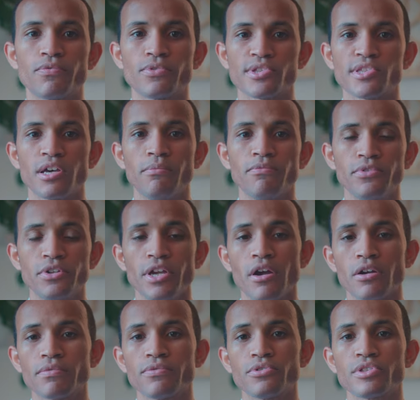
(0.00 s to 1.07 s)
for some
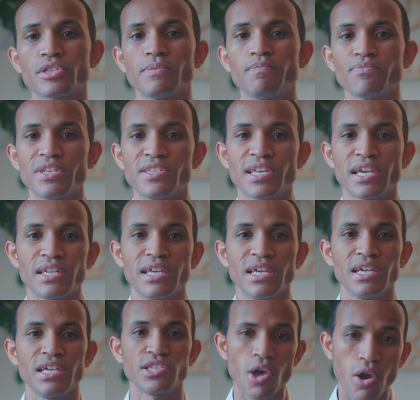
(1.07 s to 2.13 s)
videographers is that
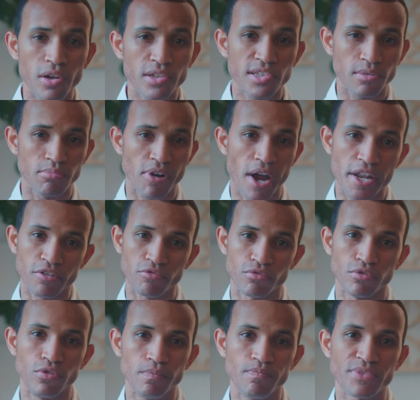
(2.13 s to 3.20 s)
talking to the bride and
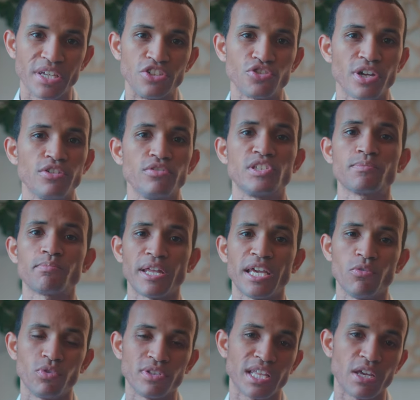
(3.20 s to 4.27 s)
groom and trying to
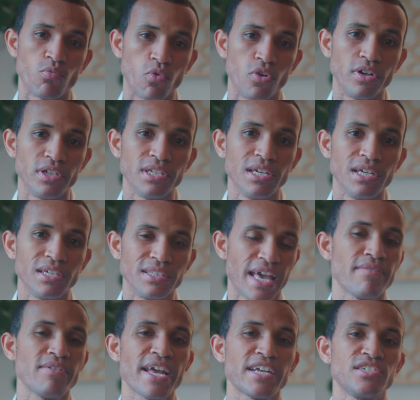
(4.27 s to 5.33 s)
explain what they want, they
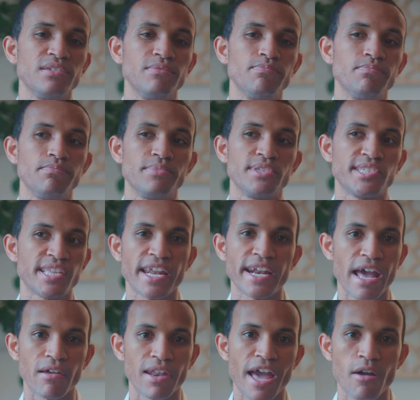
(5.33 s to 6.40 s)
haven't actually said it
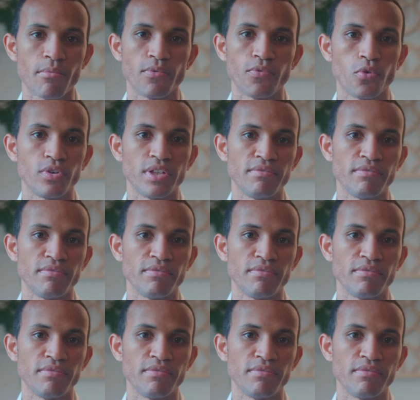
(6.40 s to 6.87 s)
out loud before.